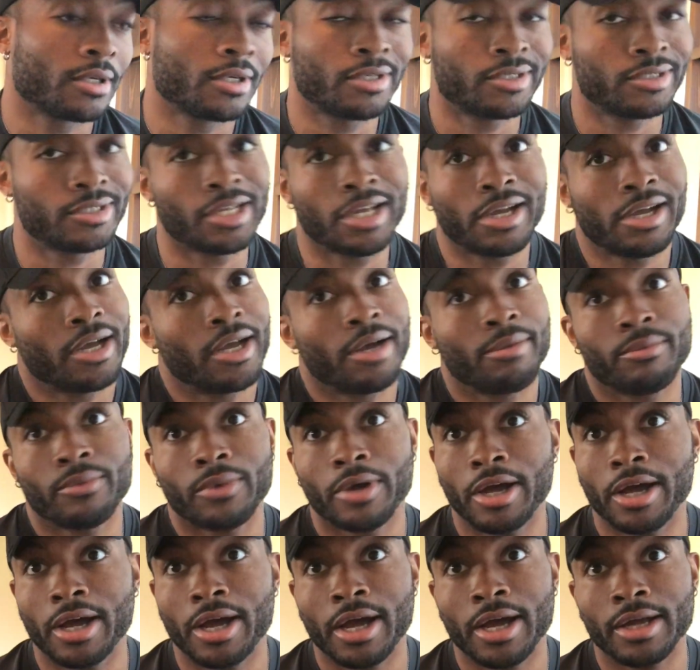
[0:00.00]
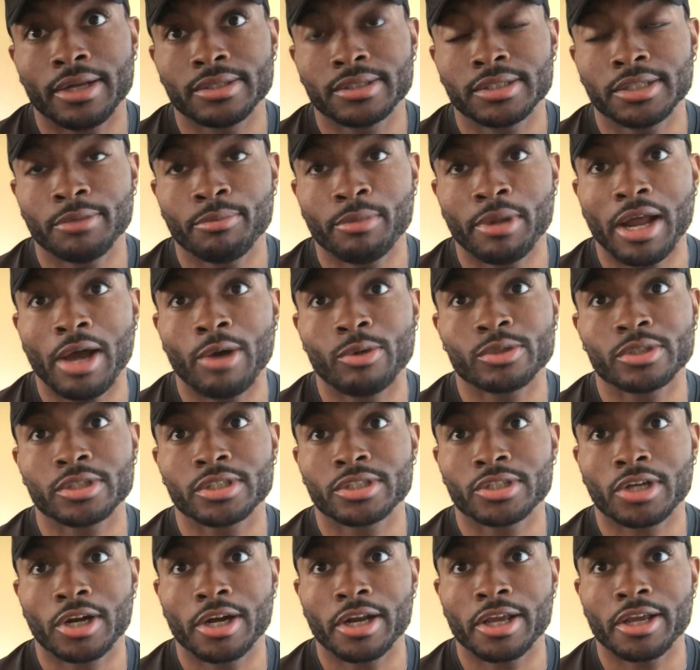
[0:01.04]
because I was just
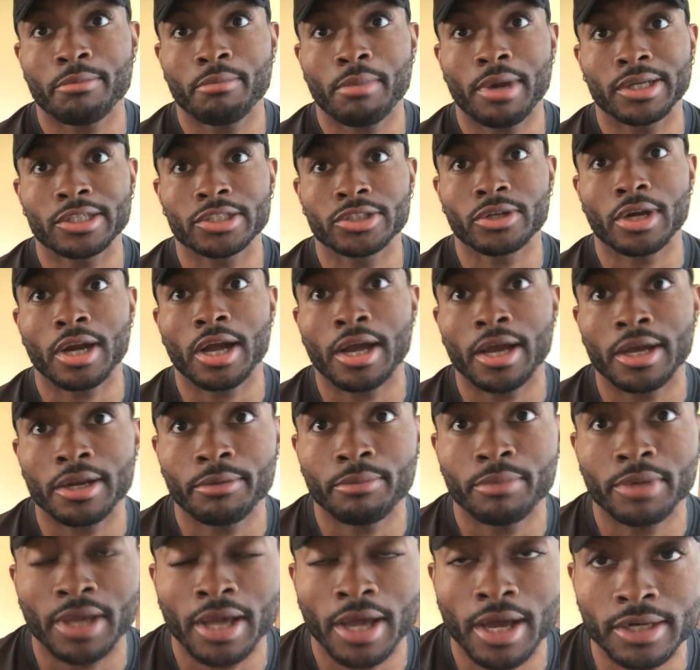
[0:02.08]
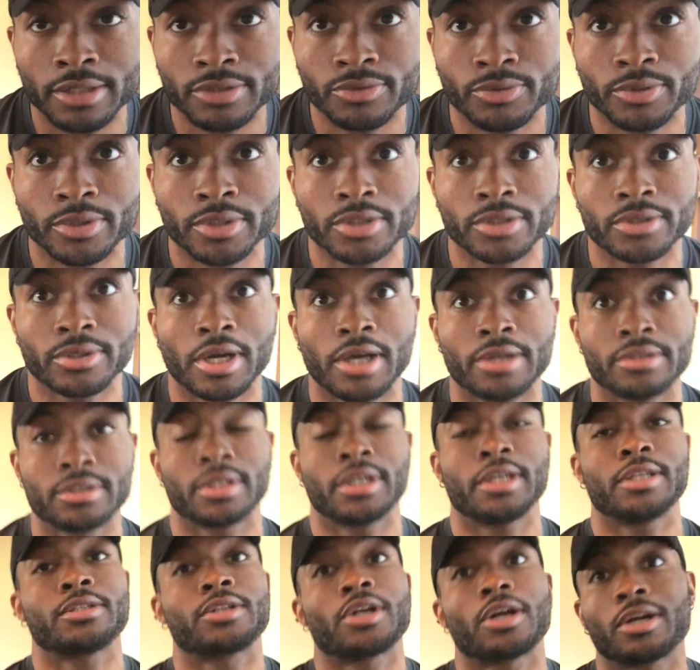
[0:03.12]
starting to hit my stride, to be honest with you. I was
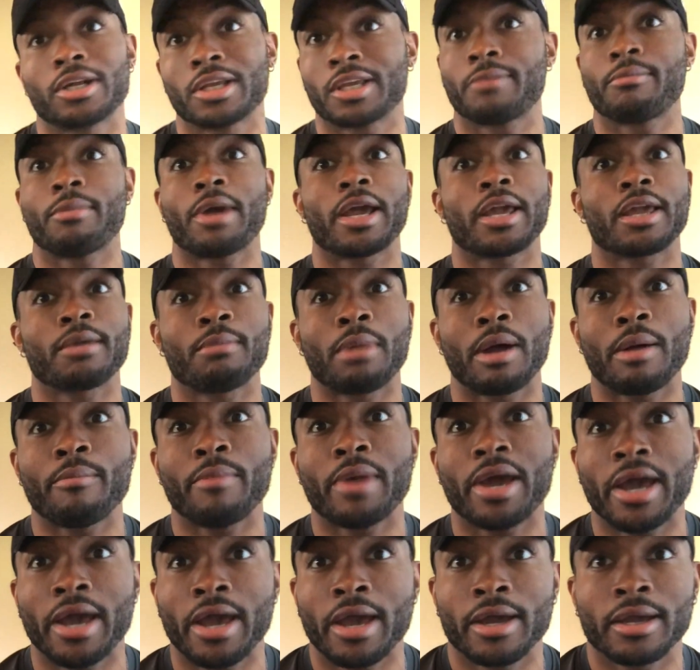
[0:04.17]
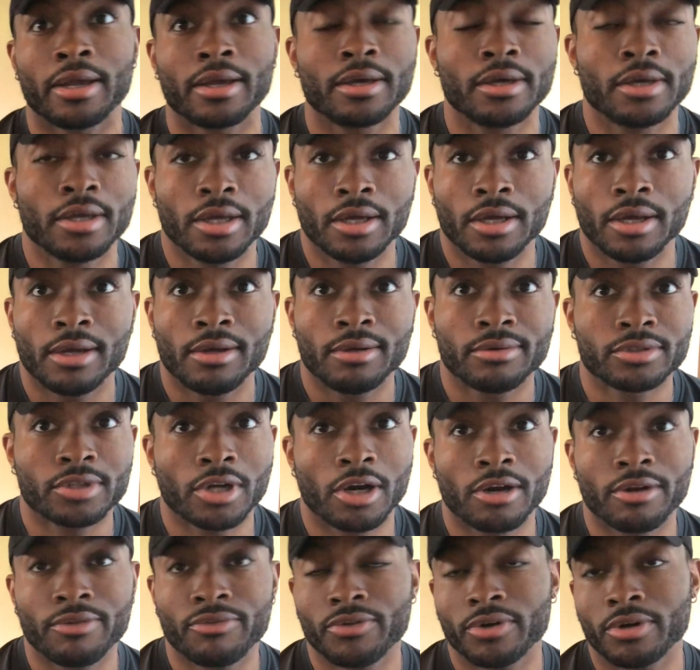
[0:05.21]
starting to get back in my bag,
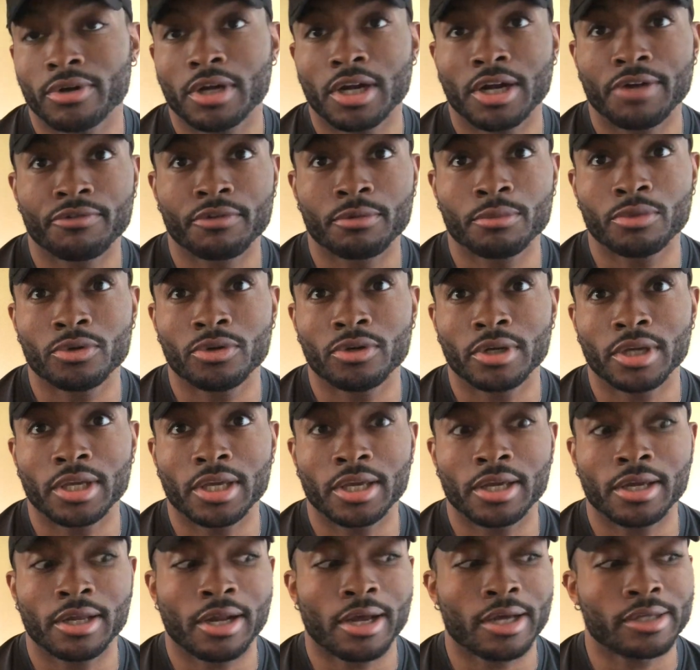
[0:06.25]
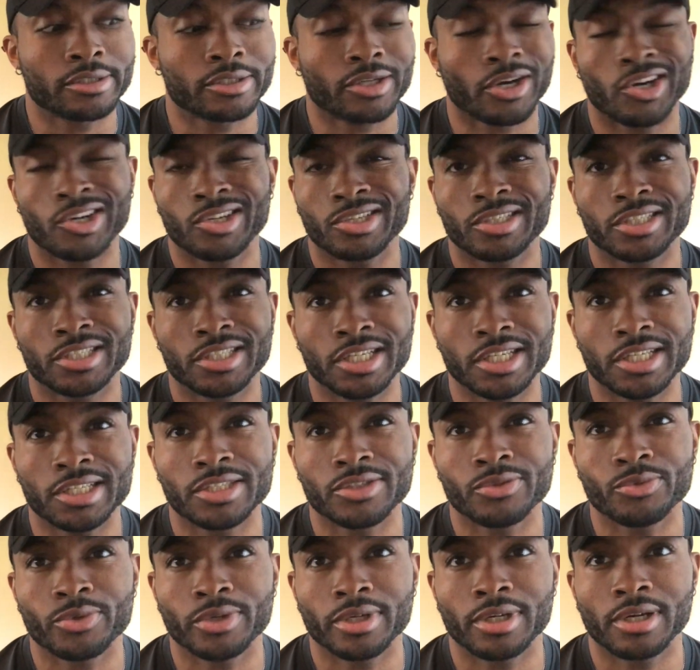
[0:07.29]
starting to feel comfortable again. I started the
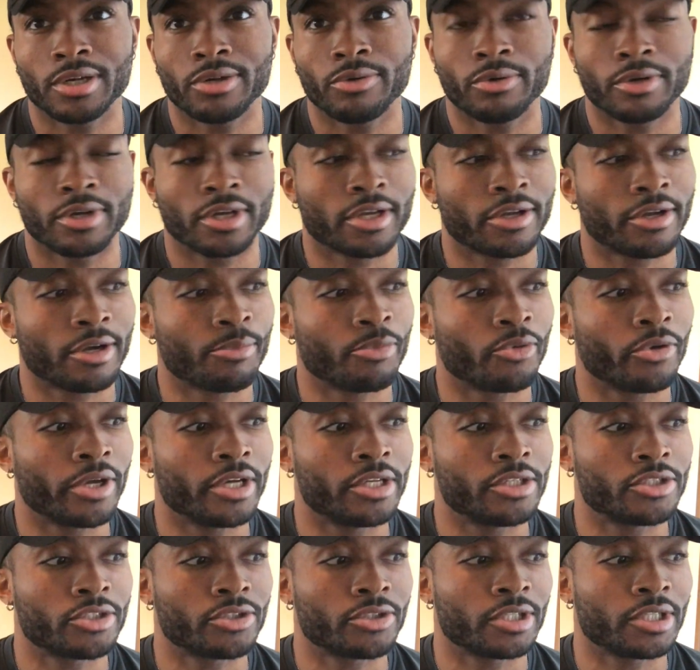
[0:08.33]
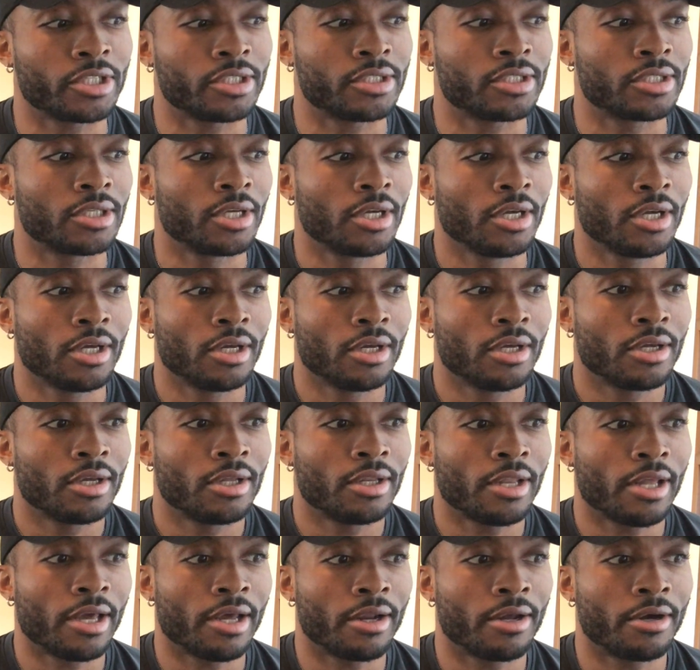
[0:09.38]
season with a couple injuries
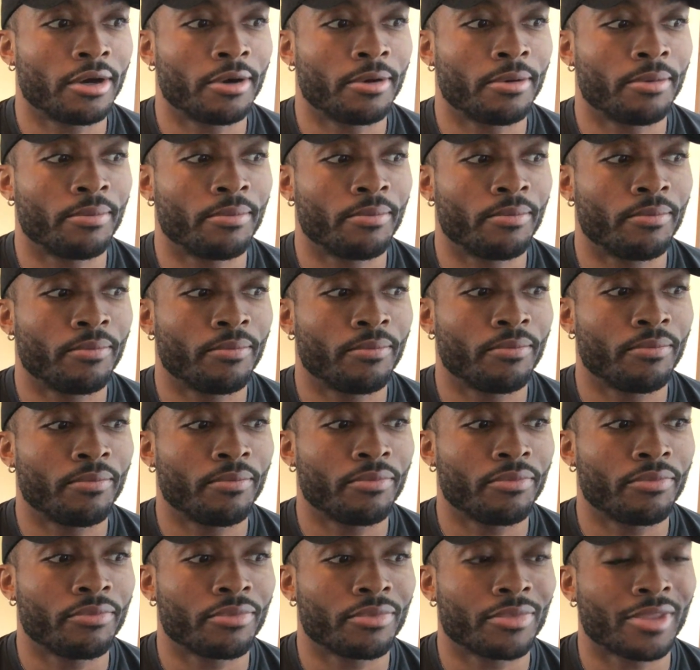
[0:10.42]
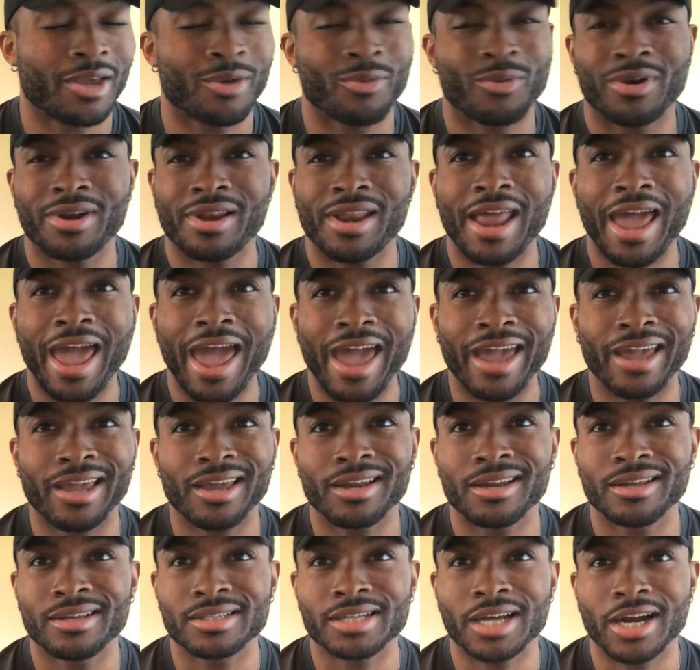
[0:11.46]
that were nagging
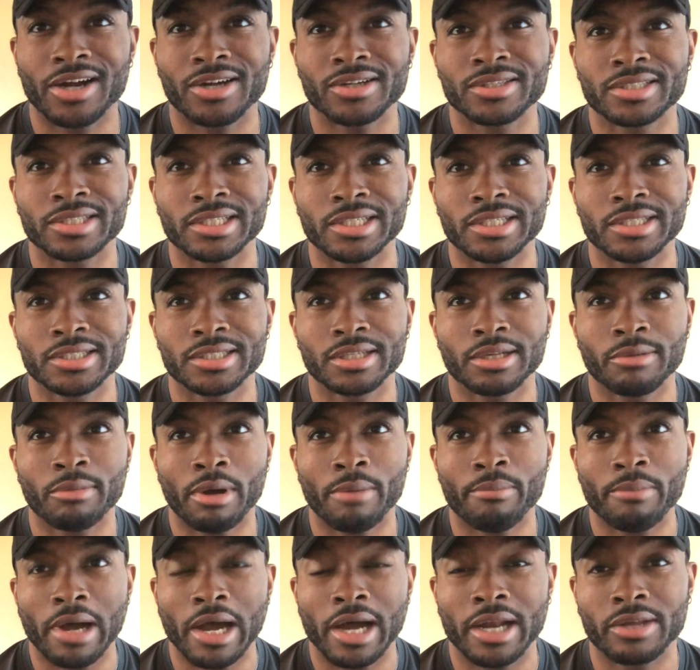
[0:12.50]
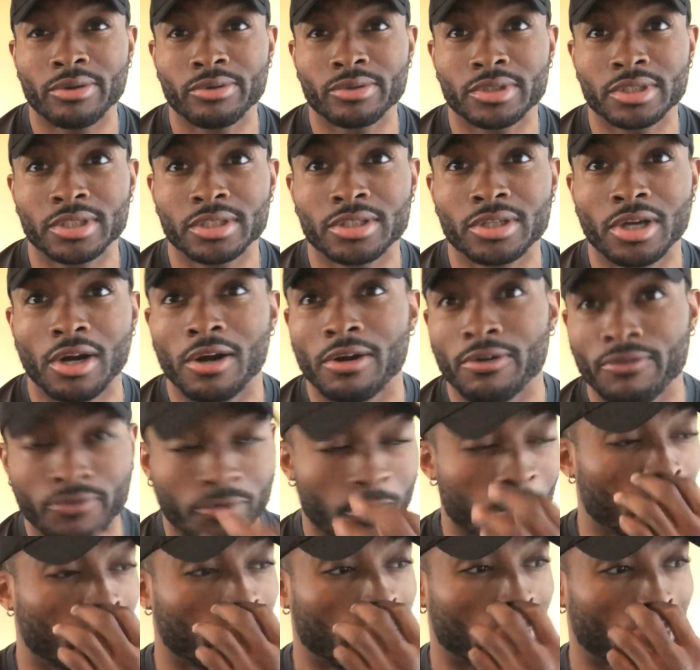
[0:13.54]
the entire season, and my body was just starting to
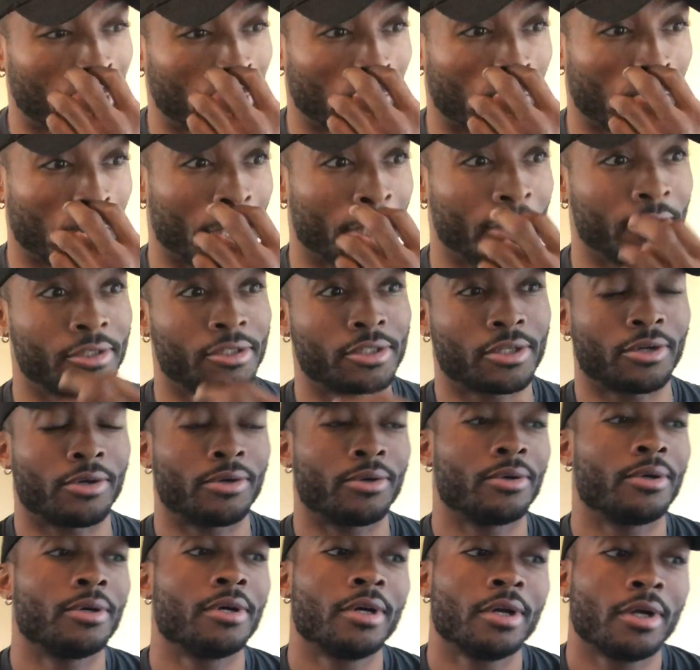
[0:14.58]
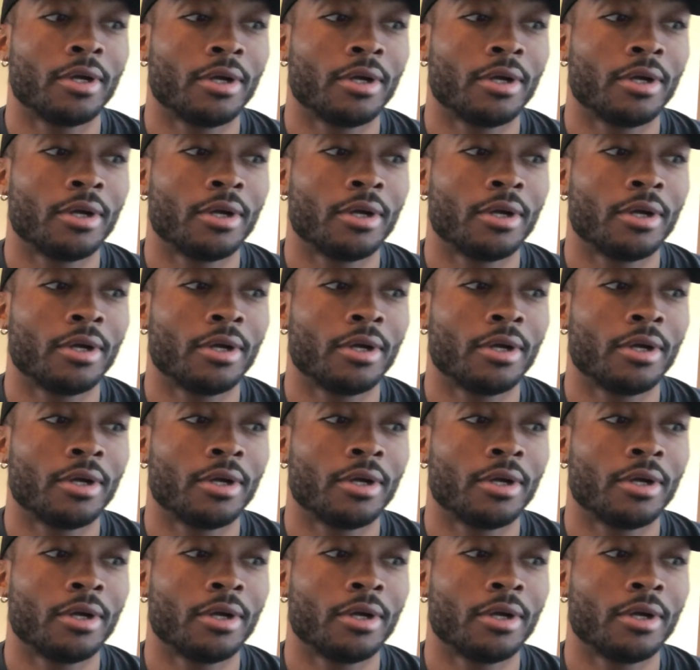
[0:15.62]
feel good again. So